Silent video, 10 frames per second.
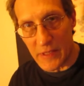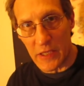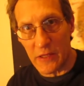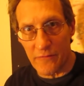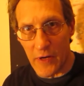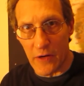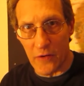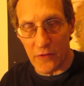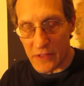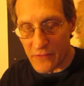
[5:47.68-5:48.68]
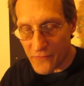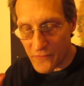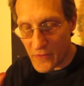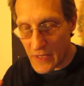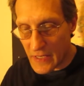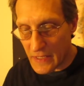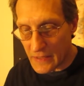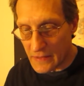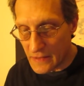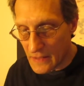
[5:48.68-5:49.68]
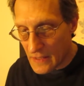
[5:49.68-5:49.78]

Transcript: be very afraid.